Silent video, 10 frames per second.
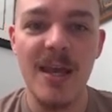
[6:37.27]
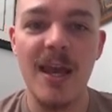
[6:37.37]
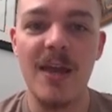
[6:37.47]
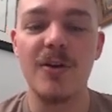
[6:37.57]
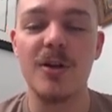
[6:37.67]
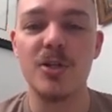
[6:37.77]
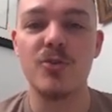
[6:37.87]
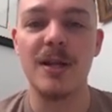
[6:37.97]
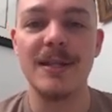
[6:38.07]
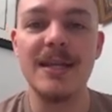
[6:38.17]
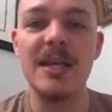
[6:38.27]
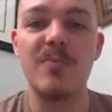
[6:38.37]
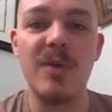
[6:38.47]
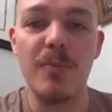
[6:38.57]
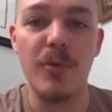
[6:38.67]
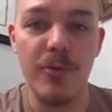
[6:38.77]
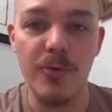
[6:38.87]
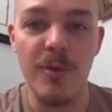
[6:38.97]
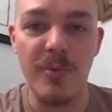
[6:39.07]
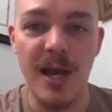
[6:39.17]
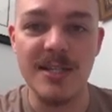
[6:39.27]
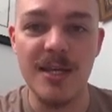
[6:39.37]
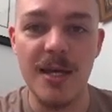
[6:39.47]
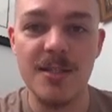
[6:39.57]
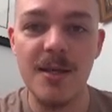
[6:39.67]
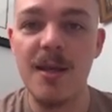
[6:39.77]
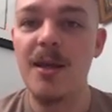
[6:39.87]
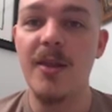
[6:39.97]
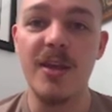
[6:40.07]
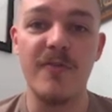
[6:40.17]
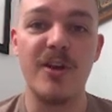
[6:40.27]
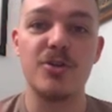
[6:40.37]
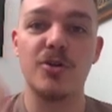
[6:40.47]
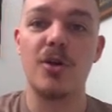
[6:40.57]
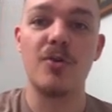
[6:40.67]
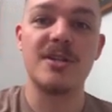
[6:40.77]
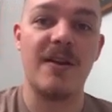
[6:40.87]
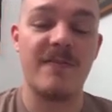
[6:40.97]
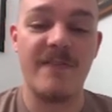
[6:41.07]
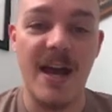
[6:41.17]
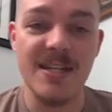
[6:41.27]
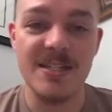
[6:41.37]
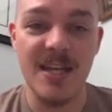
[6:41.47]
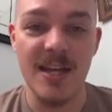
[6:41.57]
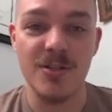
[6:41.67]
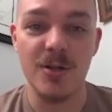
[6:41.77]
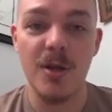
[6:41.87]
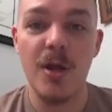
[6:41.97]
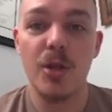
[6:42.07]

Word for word: And they're going to try to lead people through the process. The adventurer goes out and finds the answer.